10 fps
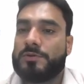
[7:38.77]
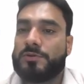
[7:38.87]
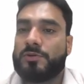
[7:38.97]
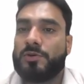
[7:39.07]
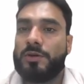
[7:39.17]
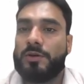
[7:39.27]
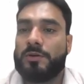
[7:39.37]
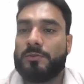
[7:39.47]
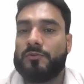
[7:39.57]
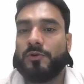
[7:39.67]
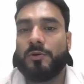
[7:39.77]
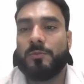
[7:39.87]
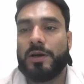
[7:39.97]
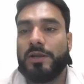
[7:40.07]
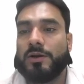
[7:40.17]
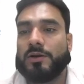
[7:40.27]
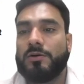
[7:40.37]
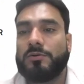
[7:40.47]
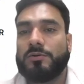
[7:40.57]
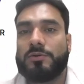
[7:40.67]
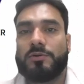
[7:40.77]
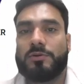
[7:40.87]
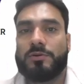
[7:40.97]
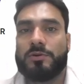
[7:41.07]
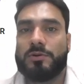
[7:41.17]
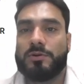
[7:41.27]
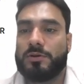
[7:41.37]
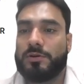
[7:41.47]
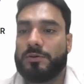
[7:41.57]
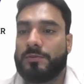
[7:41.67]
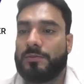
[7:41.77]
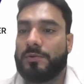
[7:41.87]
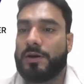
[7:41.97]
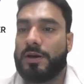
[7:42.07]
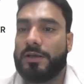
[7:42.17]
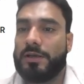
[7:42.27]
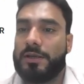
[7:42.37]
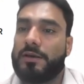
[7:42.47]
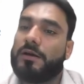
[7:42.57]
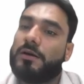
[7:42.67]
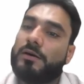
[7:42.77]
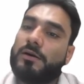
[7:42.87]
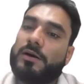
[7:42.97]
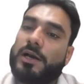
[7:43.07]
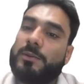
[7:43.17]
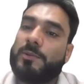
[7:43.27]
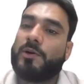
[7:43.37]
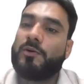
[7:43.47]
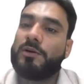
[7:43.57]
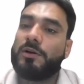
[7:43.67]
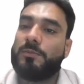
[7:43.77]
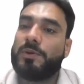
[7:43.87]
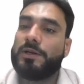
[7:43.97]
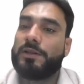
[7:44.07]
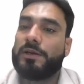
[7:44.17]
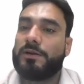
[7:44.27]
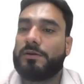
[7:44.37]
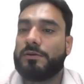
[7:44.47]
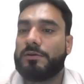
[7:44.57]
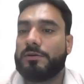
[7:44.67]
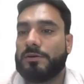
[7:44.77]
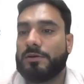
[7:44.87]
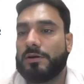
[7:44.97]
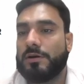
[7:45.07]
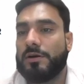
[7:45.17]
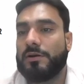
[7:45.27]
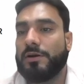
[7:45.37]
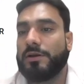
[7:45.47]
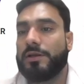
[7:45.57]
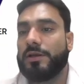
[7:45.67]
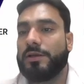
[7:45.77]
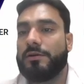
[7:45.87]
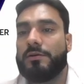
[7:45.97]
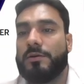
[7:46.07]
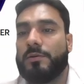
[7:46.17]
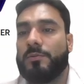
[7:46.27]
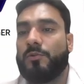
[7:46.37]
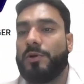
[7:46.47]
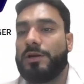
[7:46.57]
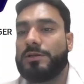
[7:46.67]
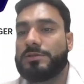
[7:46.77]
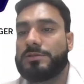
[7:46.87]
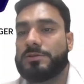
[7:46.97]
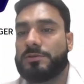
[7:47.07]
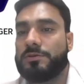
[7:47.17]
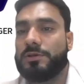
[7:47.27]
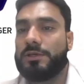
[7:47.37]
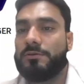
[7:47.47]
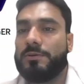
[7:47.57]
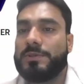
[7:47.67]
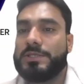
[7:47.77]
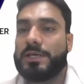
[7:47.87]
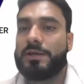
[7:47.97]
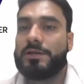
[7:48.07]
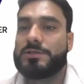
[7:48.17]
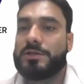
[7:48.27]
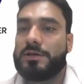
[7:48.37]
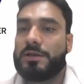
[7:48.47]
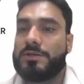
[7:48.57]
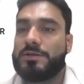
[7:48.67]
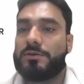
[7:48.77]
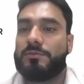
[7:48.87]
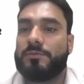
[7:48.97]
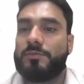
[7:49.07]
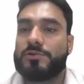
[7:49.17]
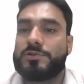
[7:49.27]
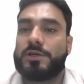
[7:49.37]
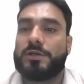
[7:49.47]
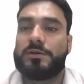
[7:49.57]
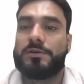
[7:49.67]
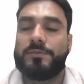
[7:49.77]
So for my account, I am about to complete that 100K points. So it will be 2-star ranger post that.